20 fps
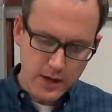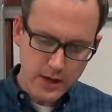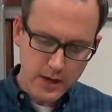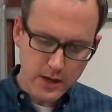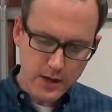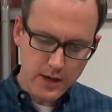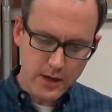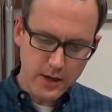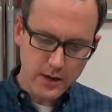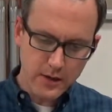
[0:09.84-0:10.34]

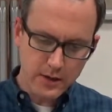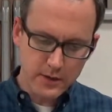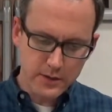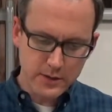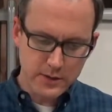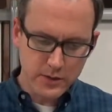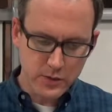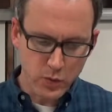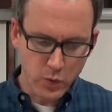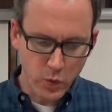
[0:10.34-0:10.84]

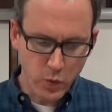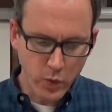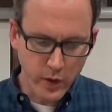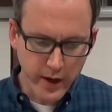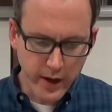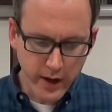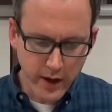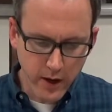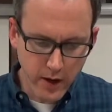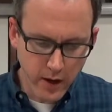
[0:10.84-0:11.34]
is
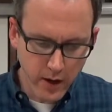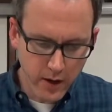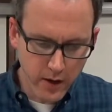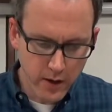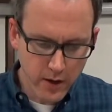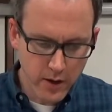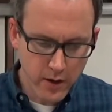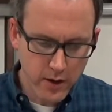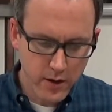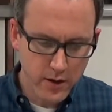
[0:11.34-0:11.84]

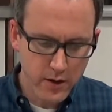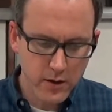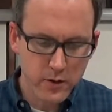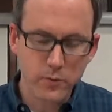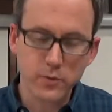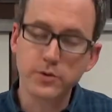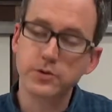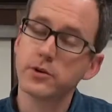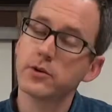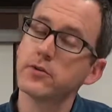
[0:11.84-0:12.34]
where
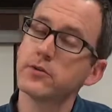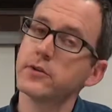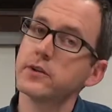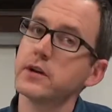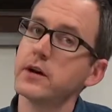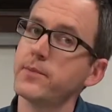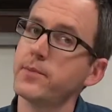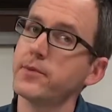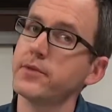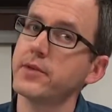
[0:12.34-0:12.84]
we're told a
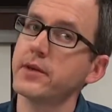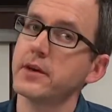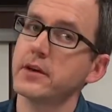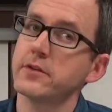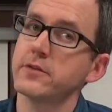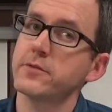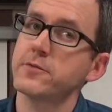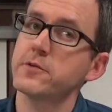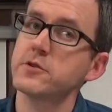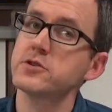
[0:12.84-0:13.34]
couple
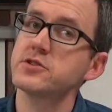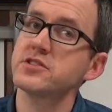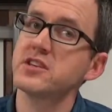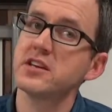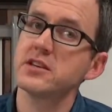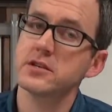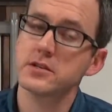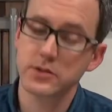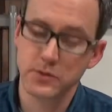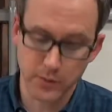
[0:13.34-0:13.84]
things. First
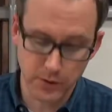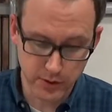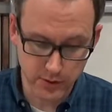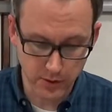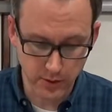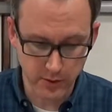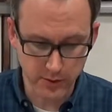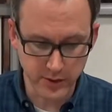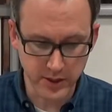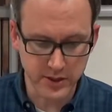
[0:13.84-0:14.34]
sentence, we're
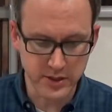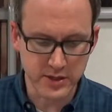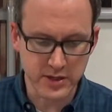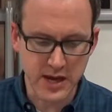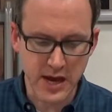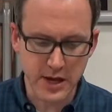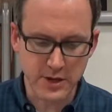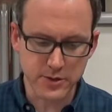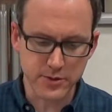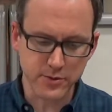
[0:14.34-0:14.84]
told that
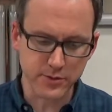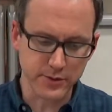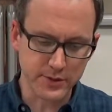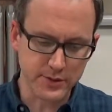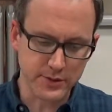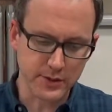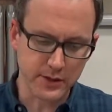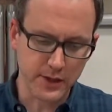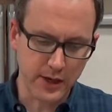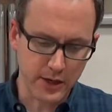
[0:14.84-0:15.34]
natural
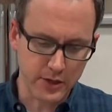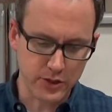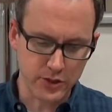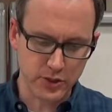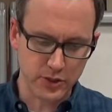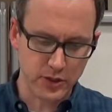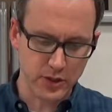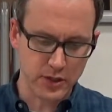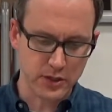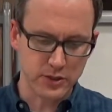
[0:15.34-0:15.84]

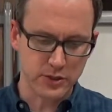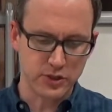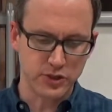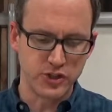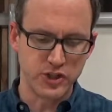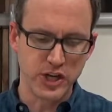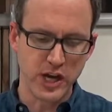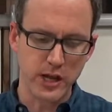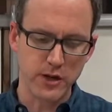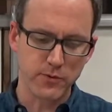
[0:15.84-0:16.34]
selection is
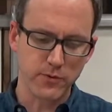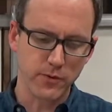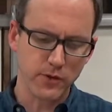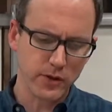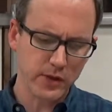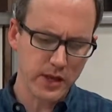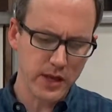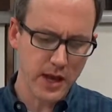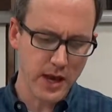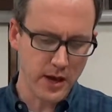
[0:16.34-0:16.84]

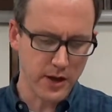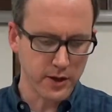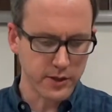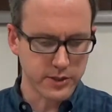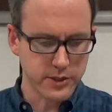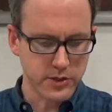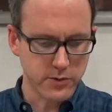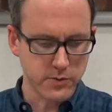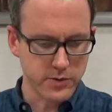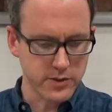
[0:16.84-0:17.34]
generally
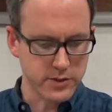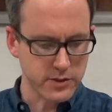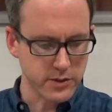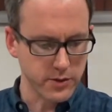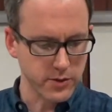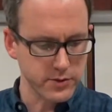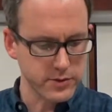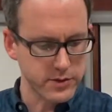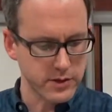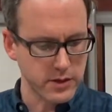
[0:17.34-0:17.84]
held to
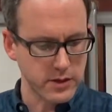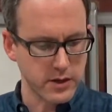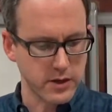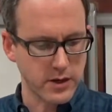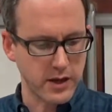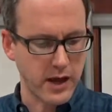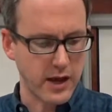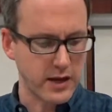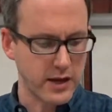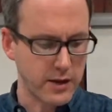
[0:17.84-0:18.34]
result in
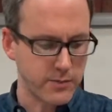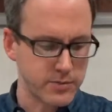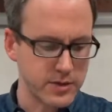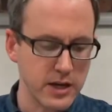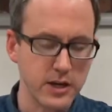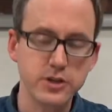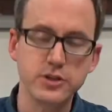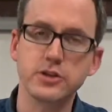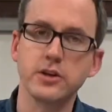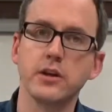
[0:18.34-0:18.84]

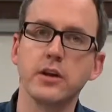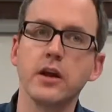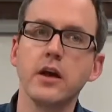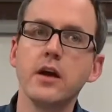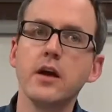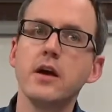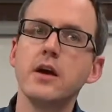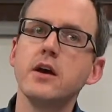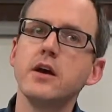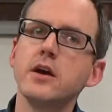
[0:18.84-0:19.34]
adaptation.
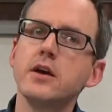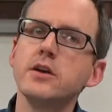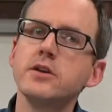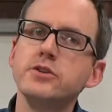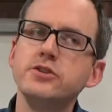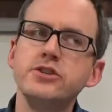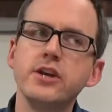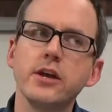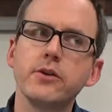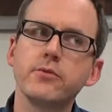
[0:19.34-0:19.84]

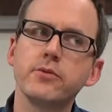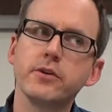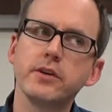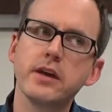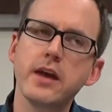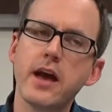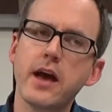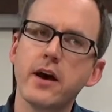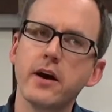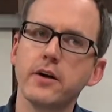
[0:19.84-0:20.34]

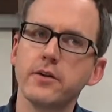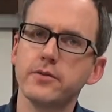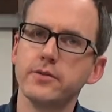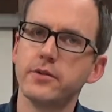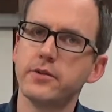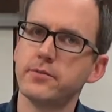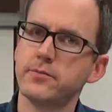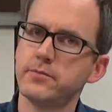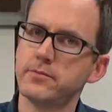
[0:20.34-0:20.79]
Generally held.